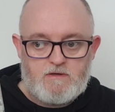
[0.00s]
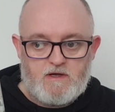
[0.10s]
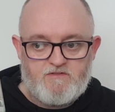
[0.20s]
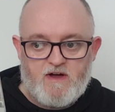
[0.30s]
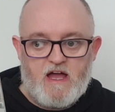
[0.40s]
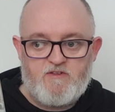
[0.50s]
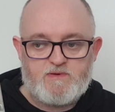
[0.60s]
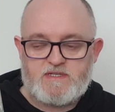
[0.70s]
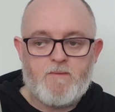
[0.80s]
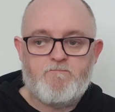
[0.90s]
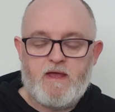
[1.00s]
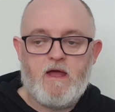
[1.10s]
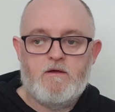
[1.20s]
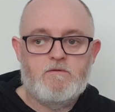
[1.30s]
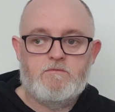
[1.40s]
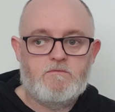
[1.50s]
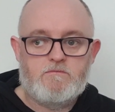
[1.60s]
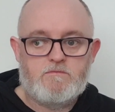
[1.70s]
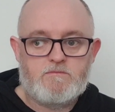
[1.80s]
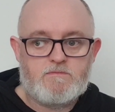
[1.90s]
a five percent beer,
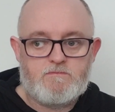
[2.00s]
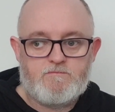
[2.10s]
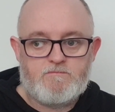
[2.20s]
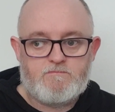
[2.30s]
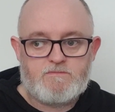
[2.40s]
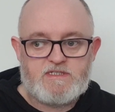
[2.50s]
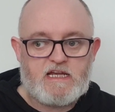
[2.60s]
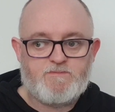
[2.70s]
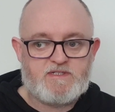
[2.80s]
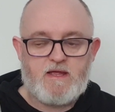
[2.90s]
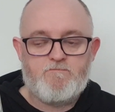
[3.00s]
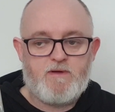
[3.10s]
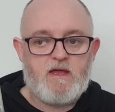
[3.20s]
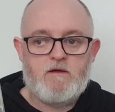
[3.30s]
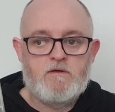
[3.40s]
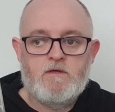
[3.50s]
six percent beer.